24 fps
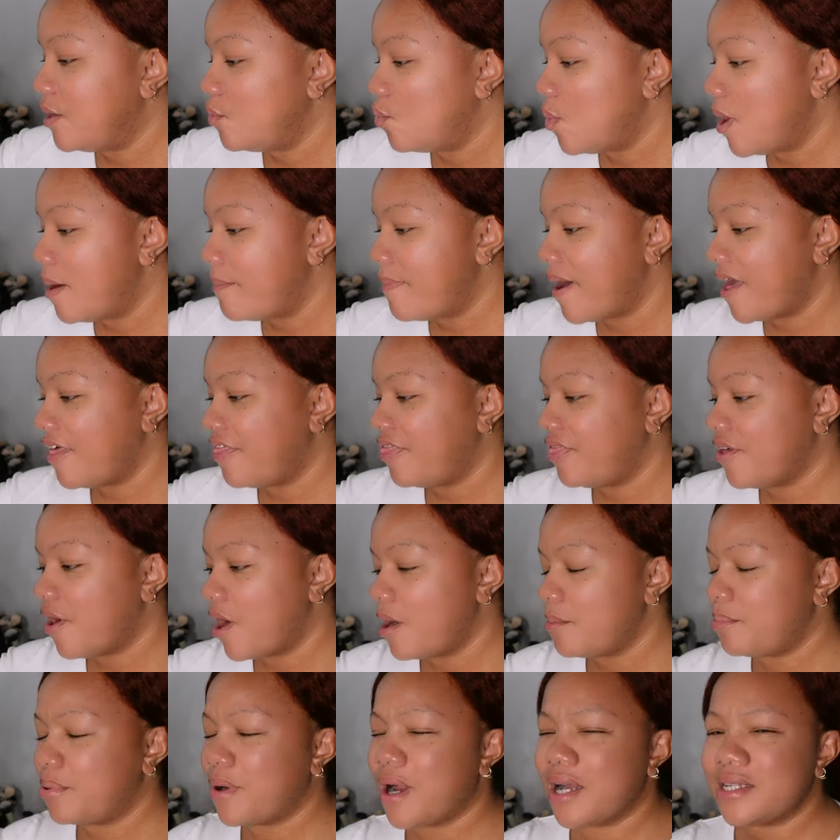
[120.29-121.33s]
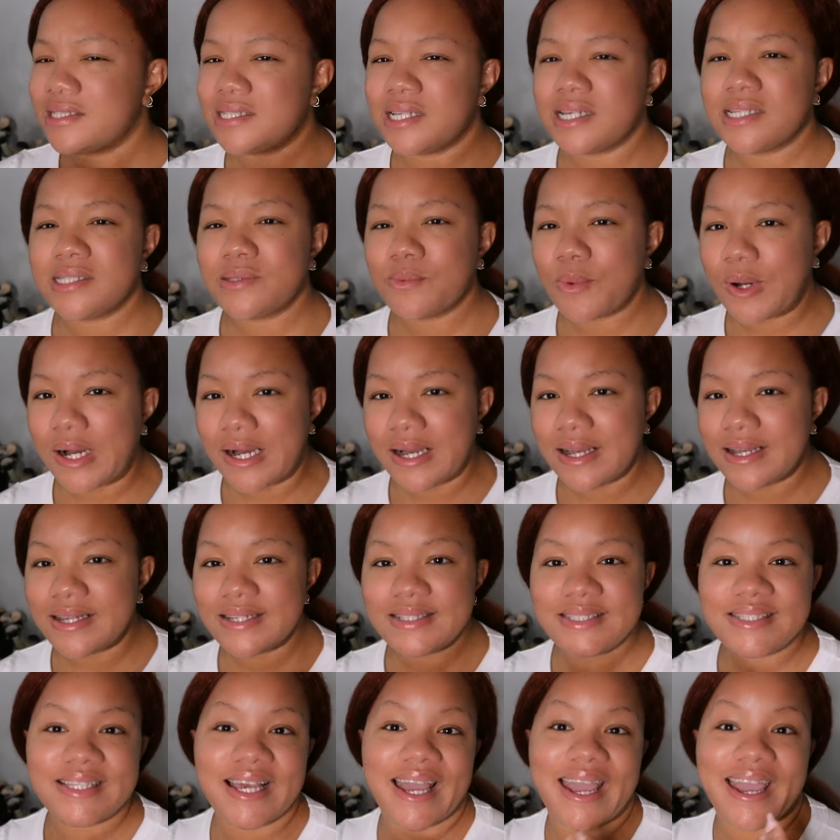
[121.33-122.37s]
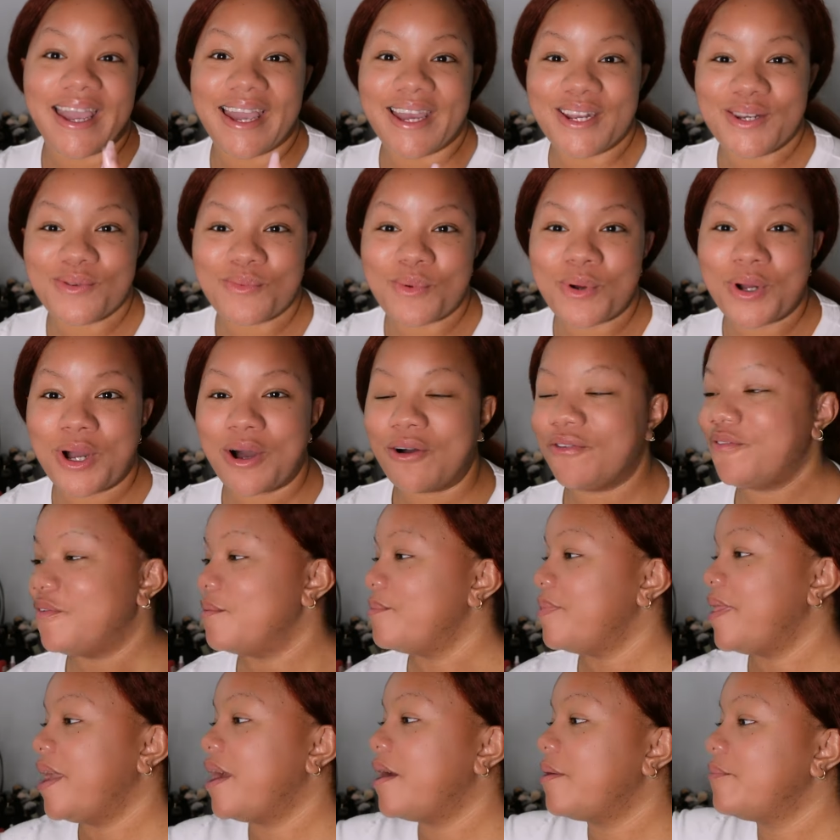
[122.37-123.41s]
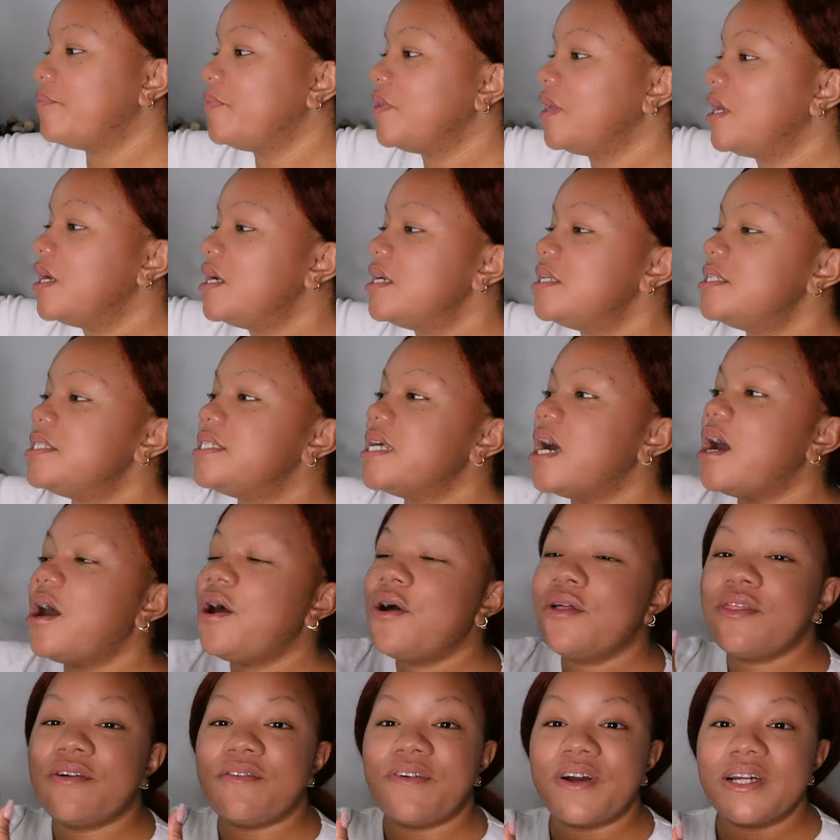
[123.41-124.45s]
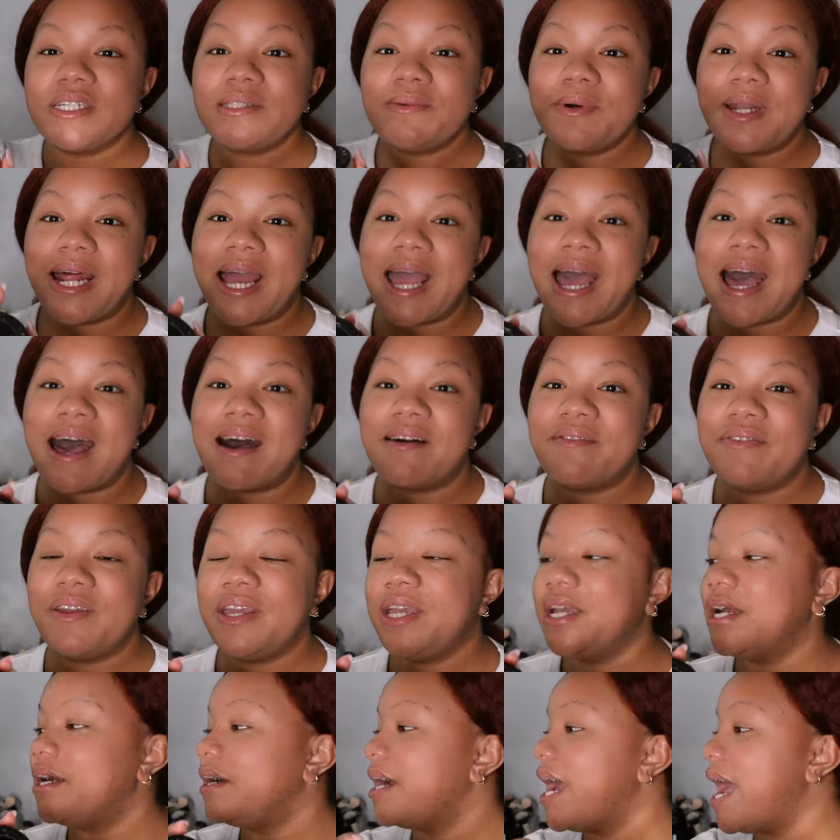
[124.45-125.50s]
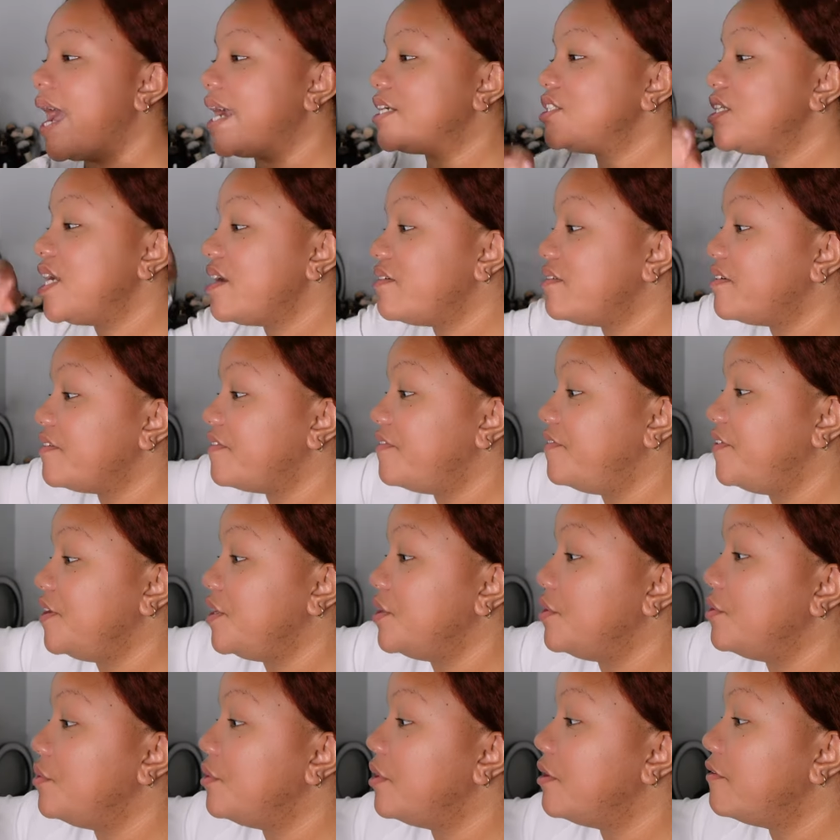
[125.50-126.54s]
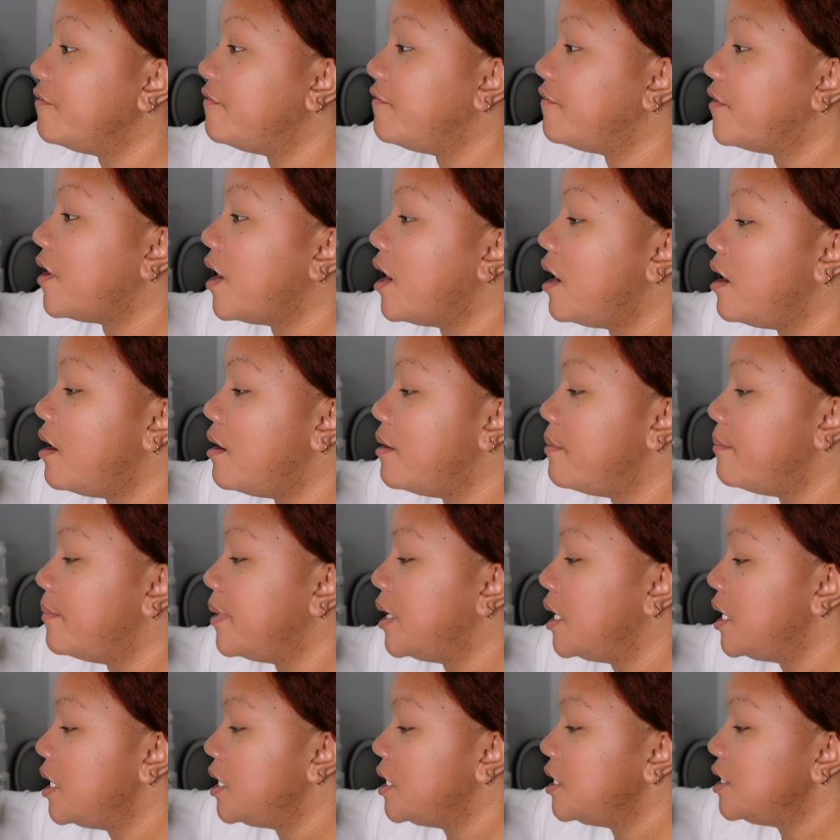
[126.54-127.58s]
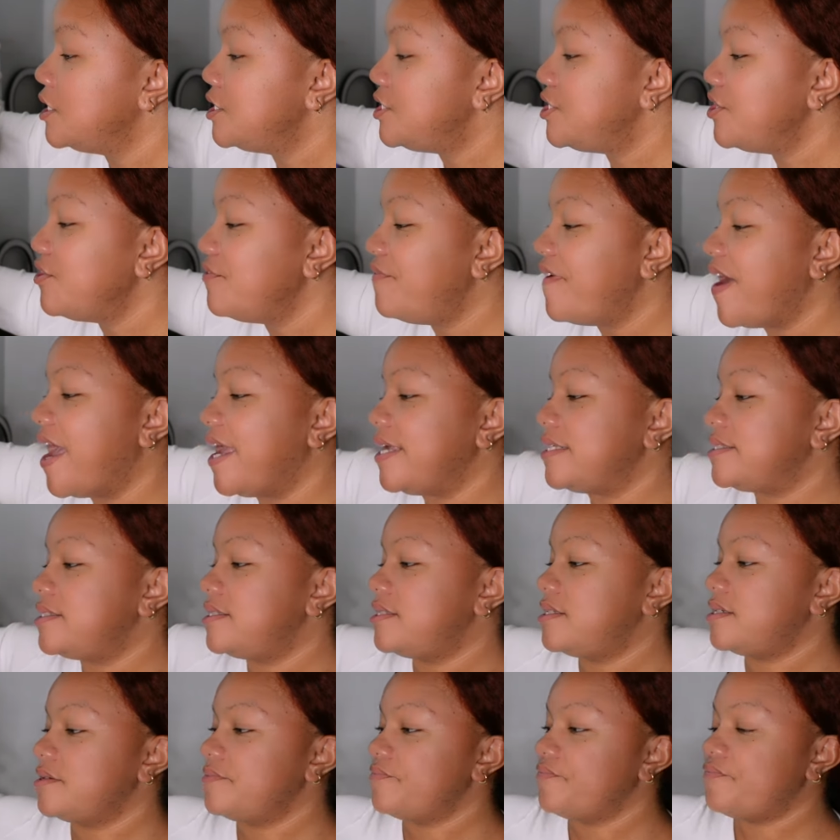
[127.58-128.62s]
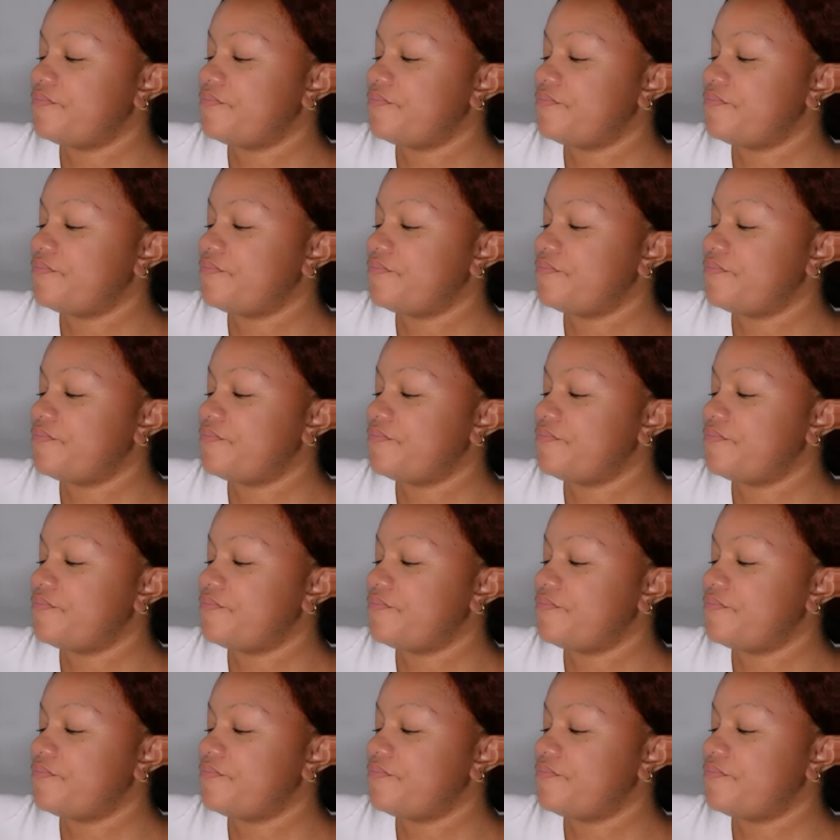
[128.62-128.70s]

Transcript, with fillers: of what my thought process was and we'll go from there. So the first one I have here, I actually have a few from Too Faced.